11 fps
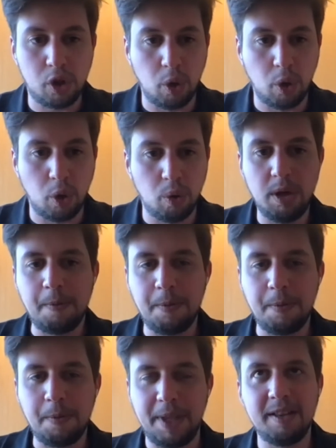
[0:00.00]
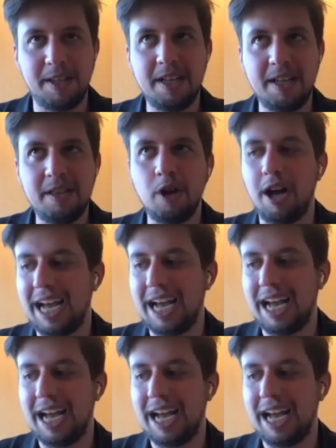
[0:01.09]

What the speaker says: So then at